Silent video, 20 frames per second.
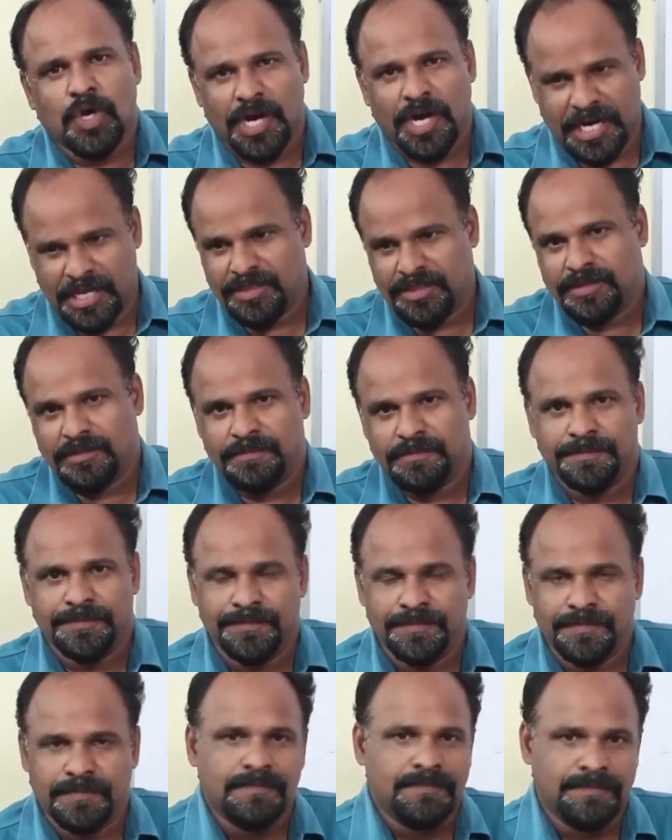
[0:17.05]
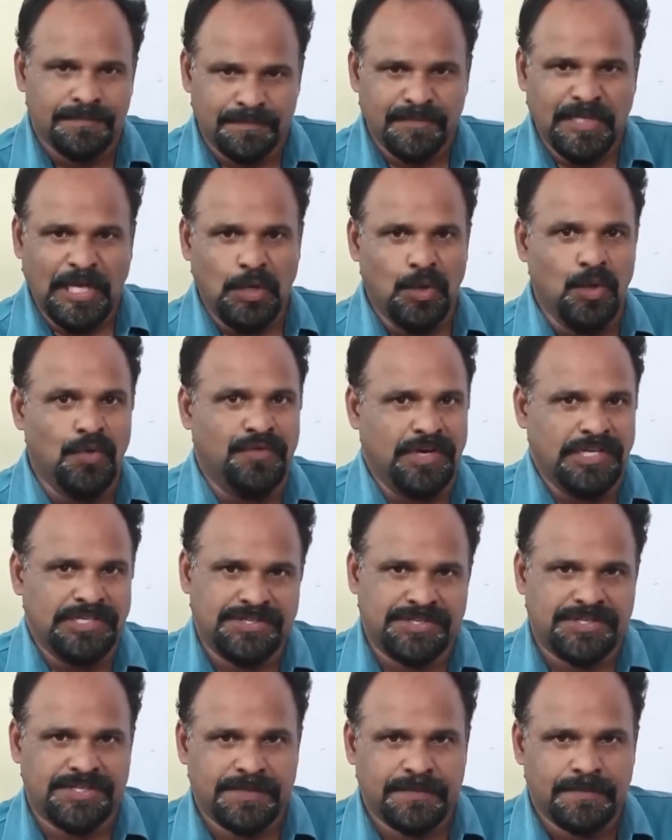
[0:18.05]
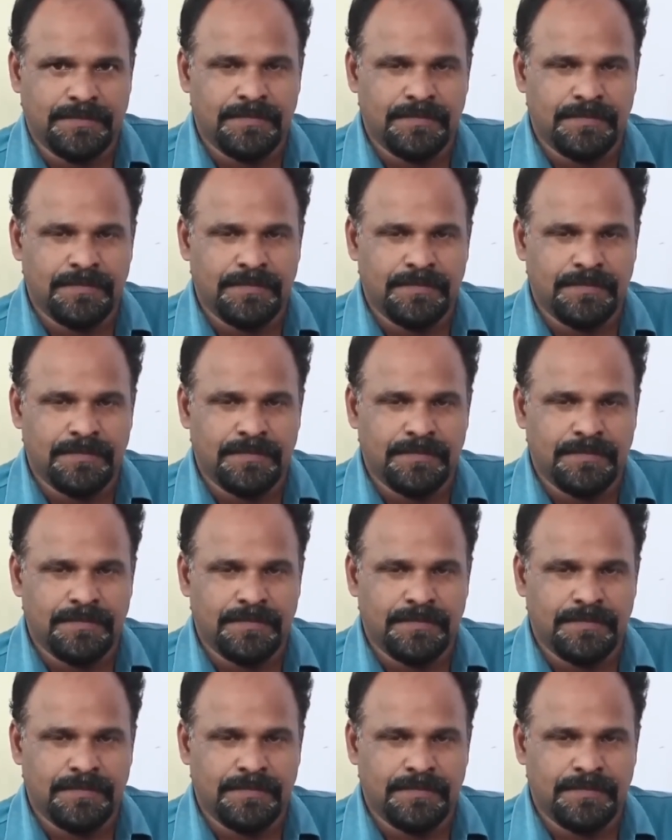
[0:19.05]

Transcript: talk in Telugu first.